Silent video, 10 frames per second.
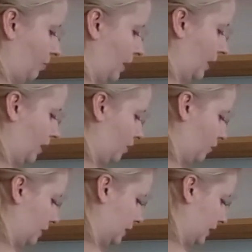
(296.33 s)
my kiddo
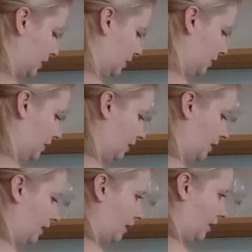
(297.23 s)
was little,
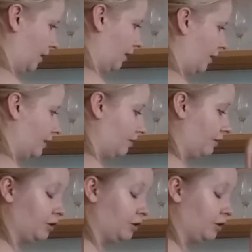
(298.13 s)
I never